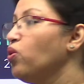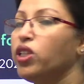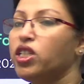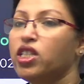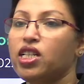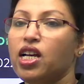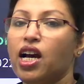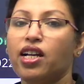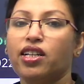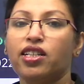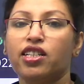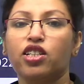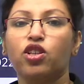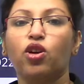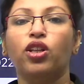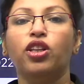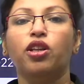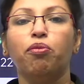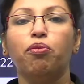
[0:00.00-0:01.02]
which started
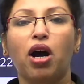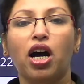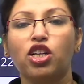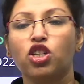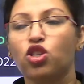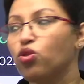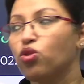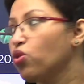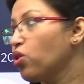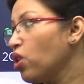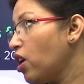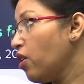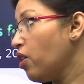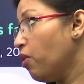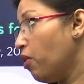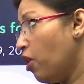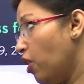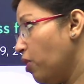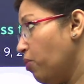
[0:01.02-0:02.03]
on the March
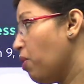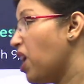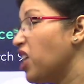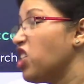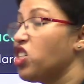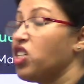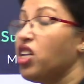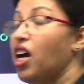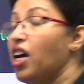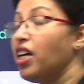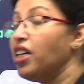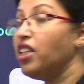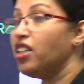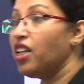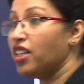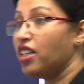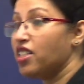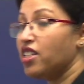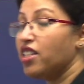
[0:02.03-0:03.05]
9th.
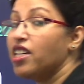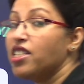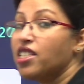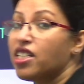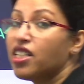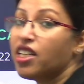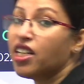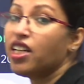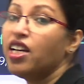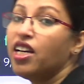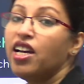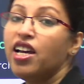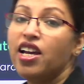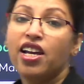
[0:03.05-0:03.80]
That's yesterday.